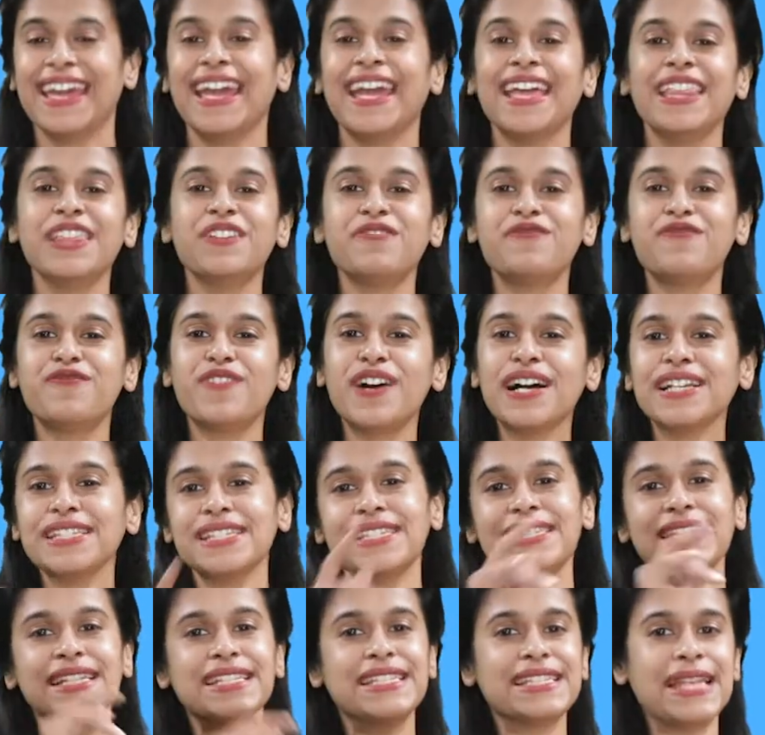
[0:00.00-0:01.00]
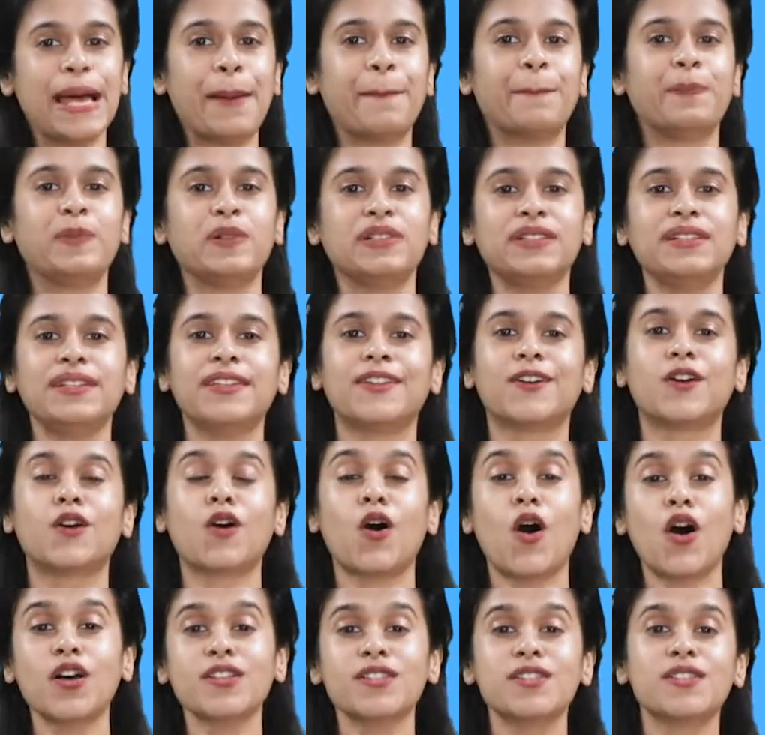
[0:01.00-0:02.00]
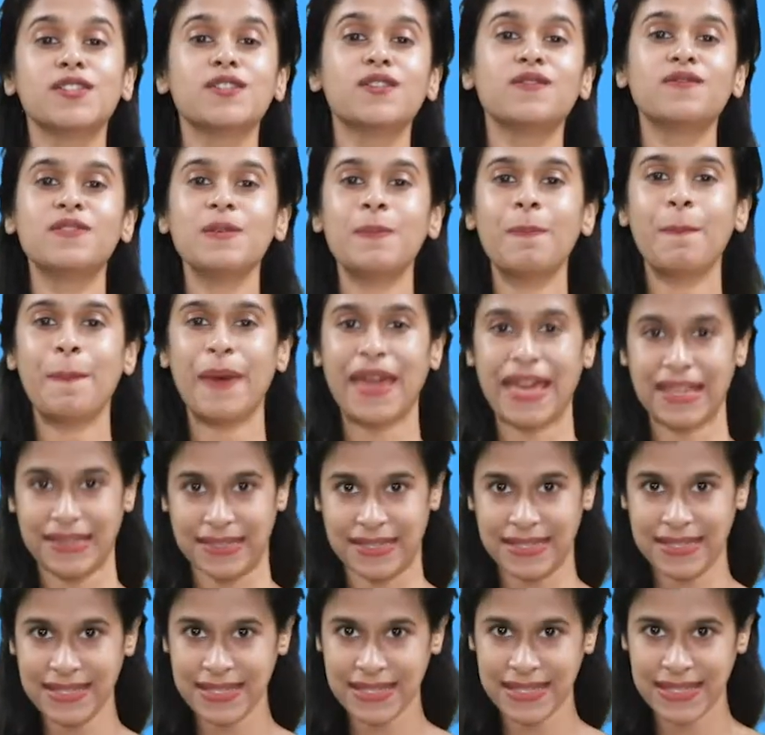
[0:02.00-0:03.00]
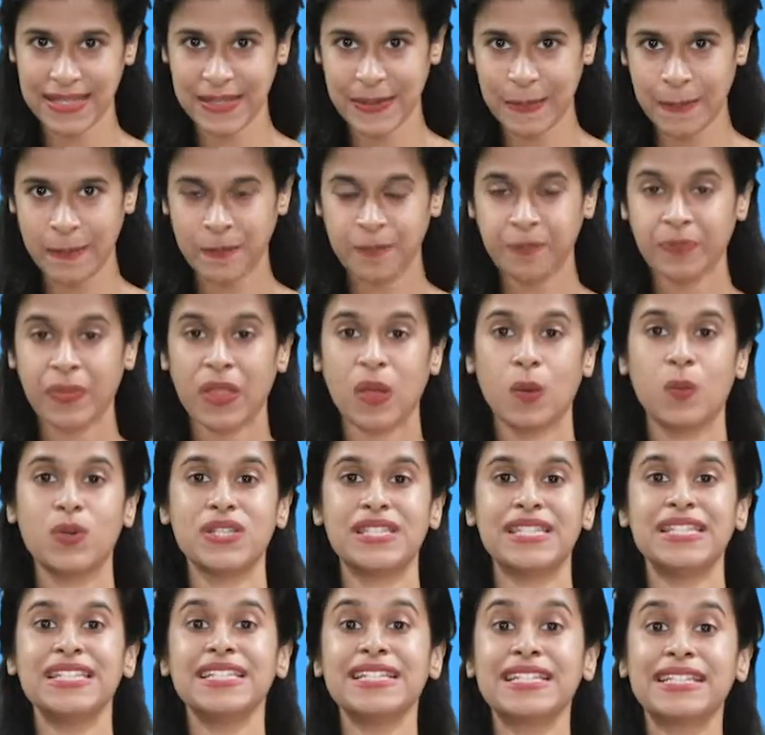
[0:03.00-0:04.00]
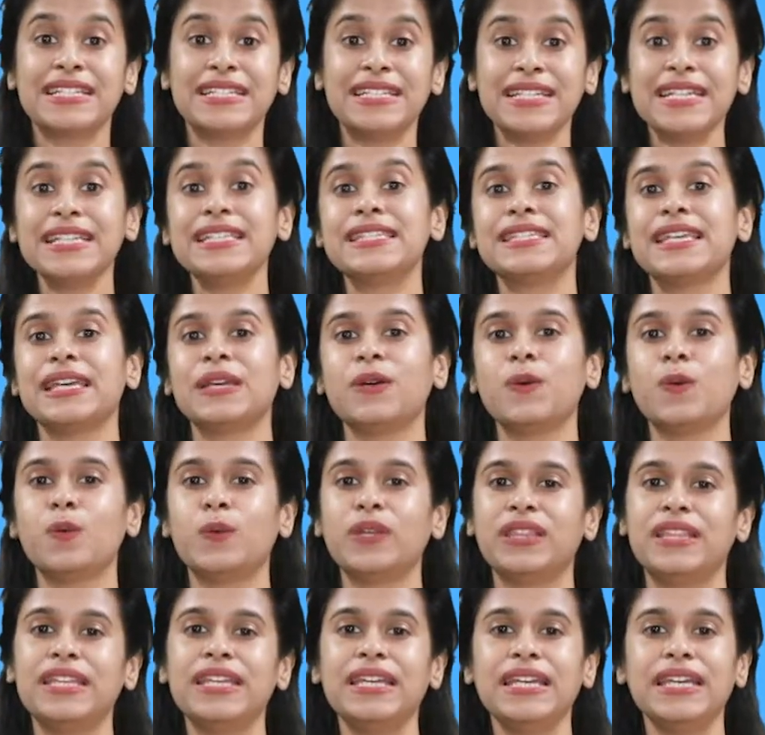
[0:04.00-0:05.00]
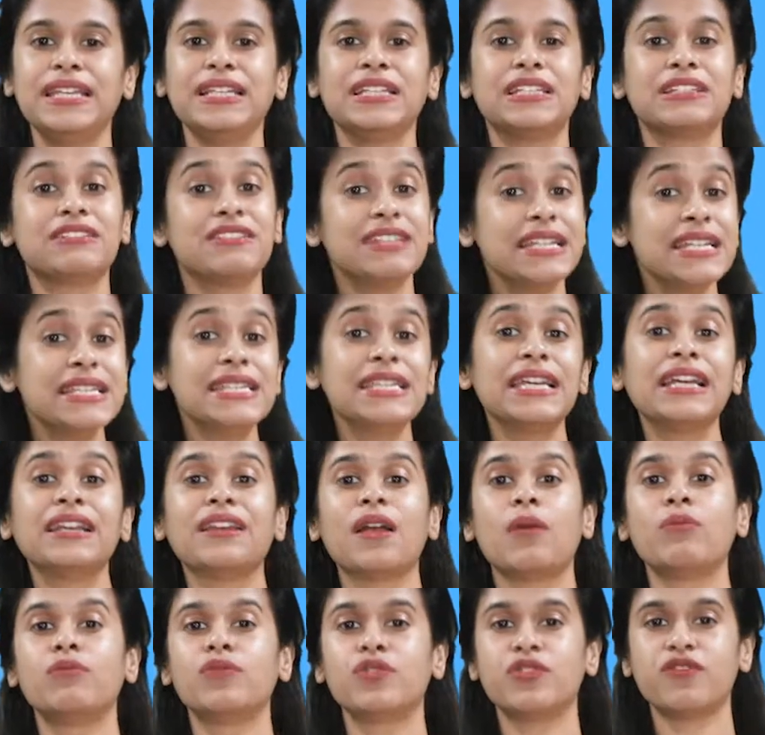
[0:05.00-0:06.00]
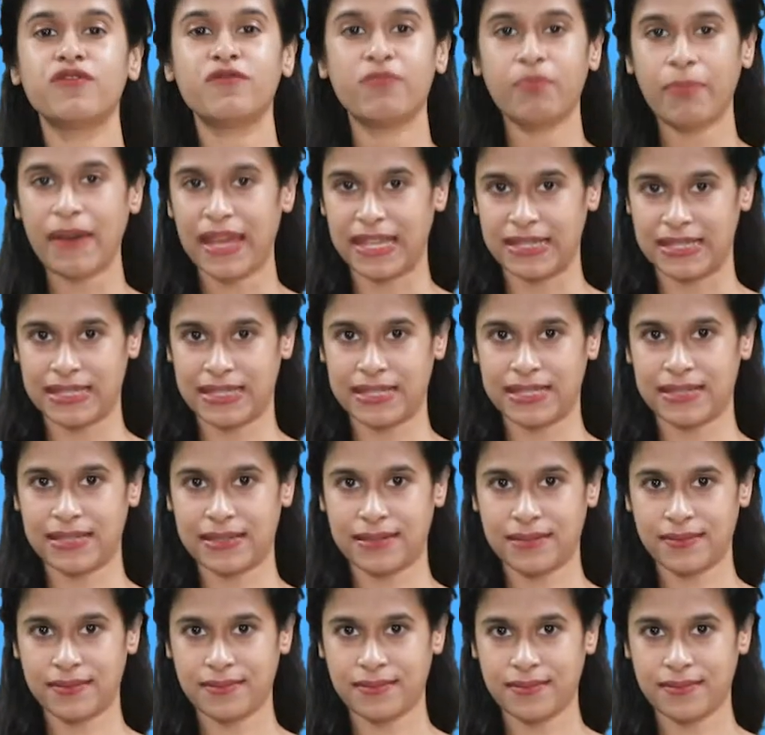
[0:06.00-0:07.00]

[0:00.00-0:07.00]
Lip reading: In the first example, the cost of the pens was increasing with the increasing number of pens.